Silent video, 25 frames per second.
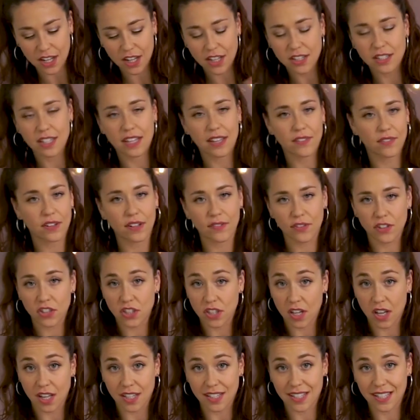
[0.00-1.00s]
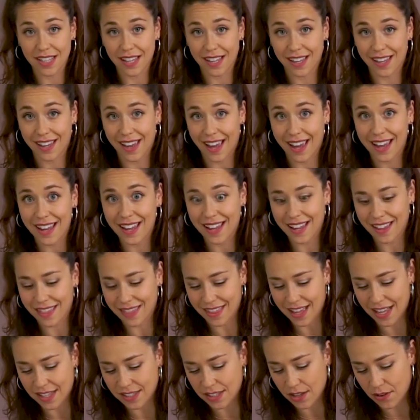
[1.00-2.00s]
So even if you start seeing cake,
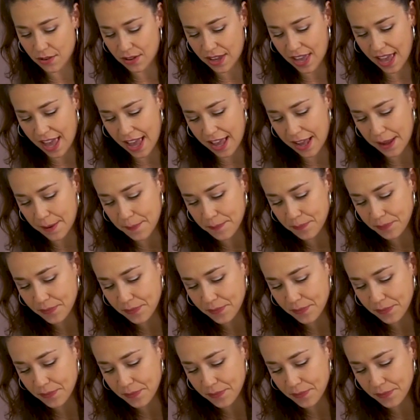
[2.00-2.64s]
that's okay.